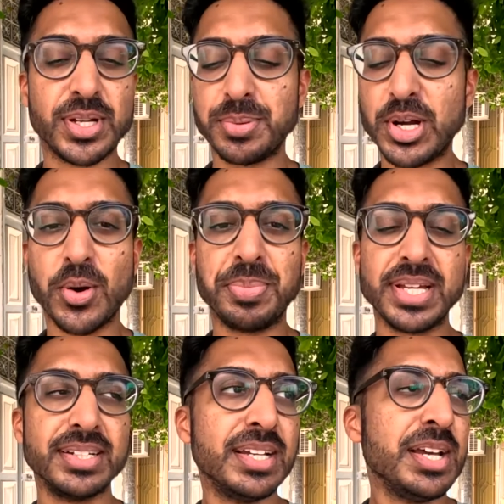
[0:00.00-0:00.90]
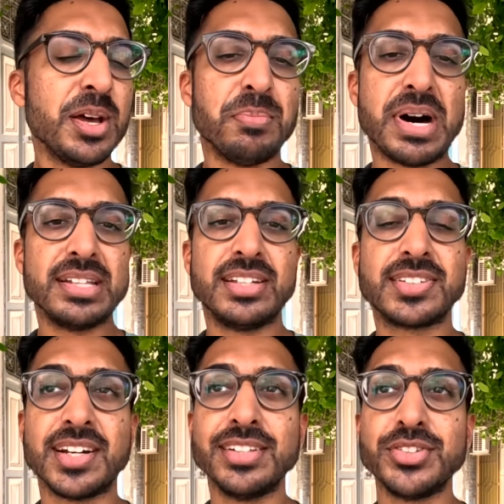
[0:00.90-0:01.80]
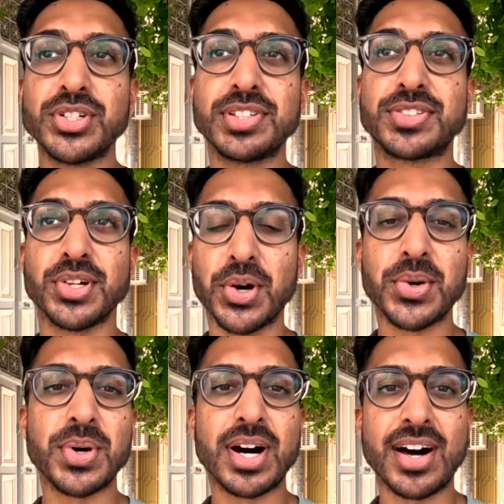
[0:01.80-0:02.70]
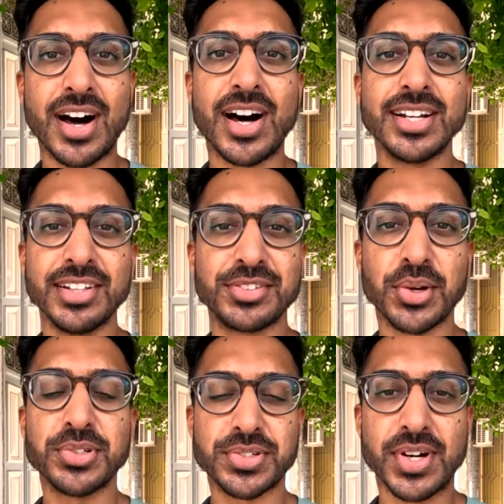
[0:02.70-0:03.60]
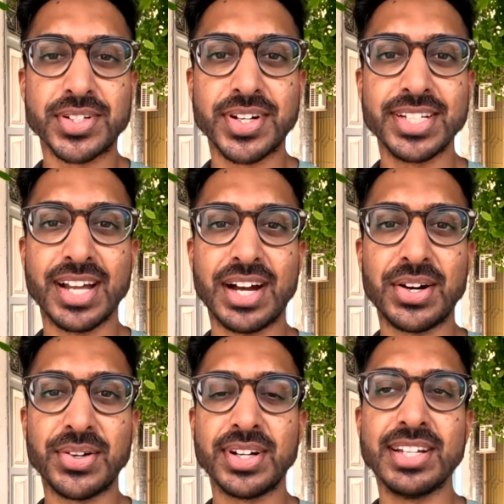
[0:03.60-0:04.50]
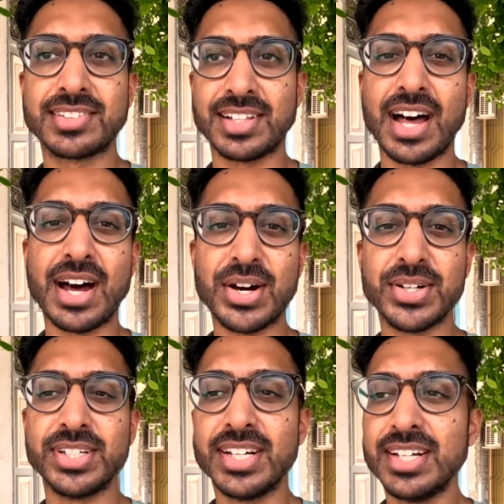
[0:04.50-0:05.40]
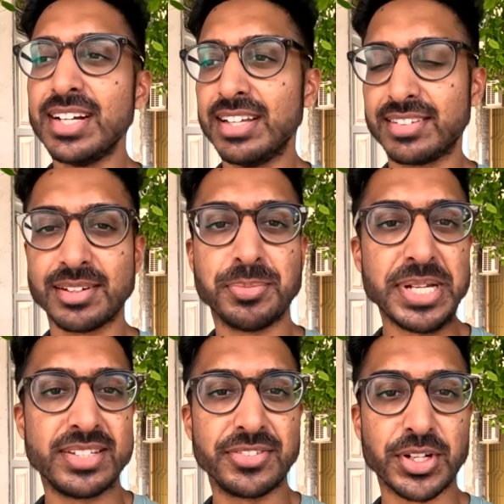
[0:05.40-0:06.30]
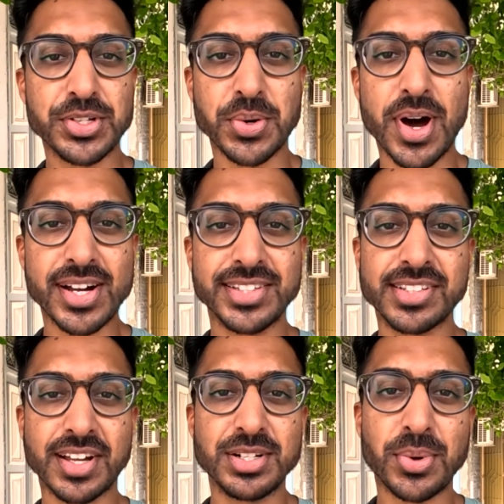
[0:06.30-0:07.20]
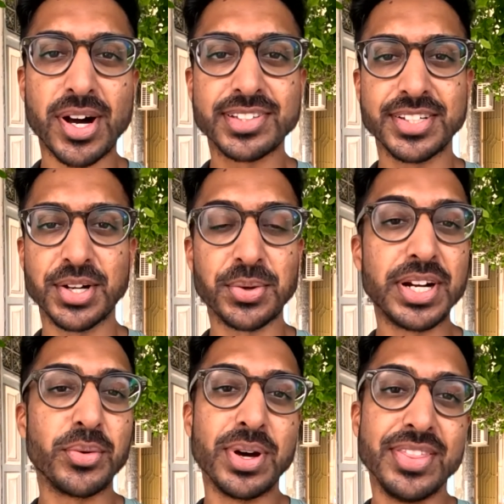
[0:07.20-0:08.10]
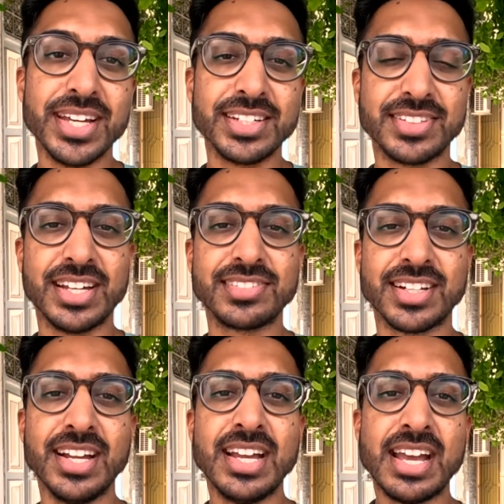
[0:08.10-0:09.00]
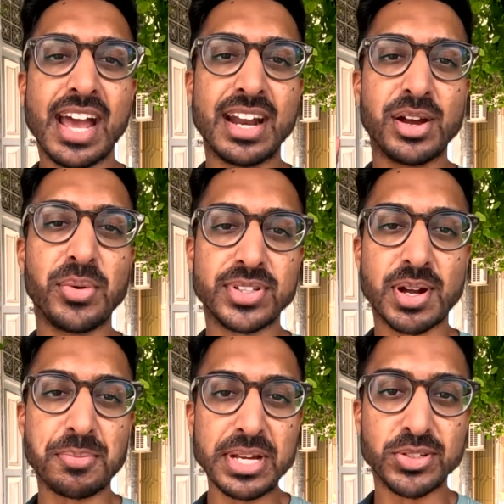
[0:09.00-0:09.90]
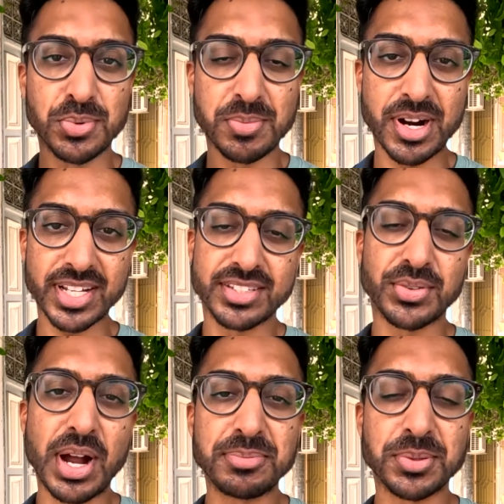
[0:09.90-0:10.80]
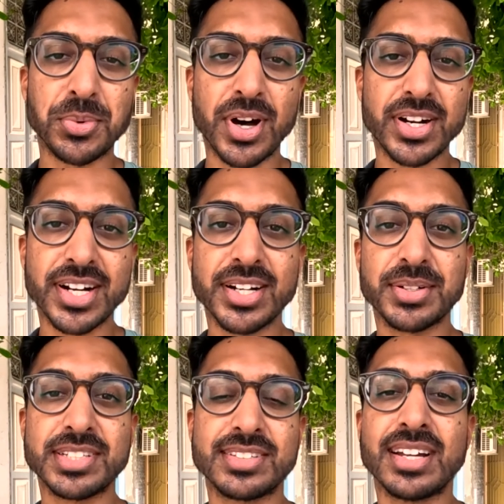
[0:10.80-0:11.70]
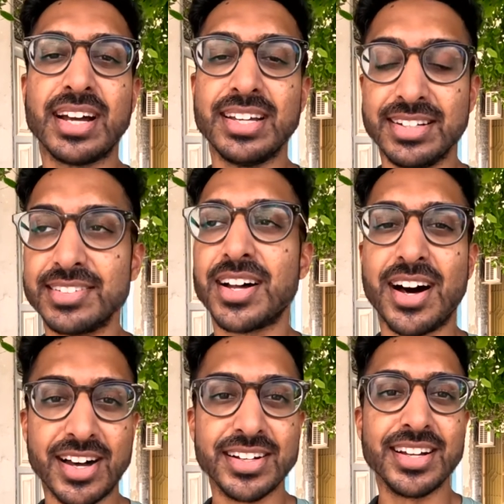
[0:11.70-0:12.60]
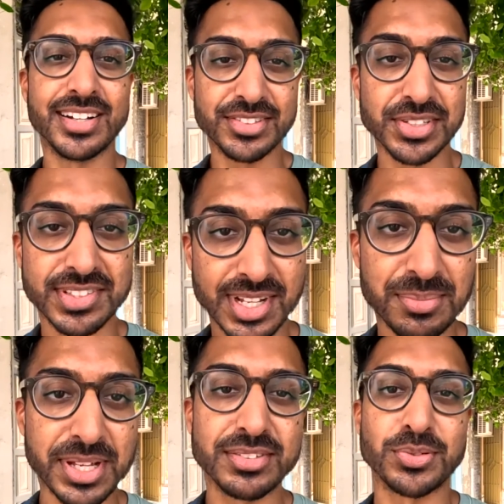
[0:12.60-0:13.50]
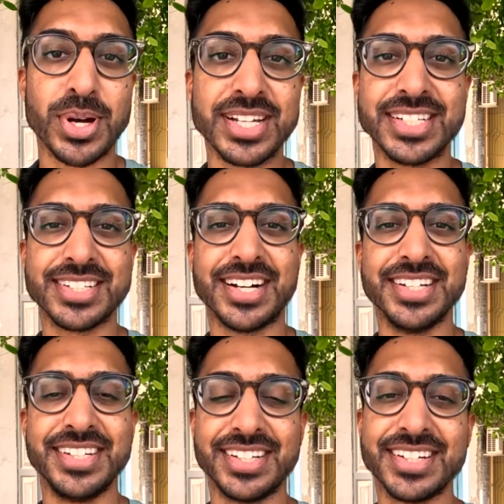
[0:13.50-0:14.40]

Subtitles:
it'll be open. But the sun is just so hot and so strong right now. It's loud. It's like a bit difficult to walk on the sidewalks here when they exist. And I stopped by a supermarket to grab some water because it is hot. And as you can see, I'm like sweating a ton.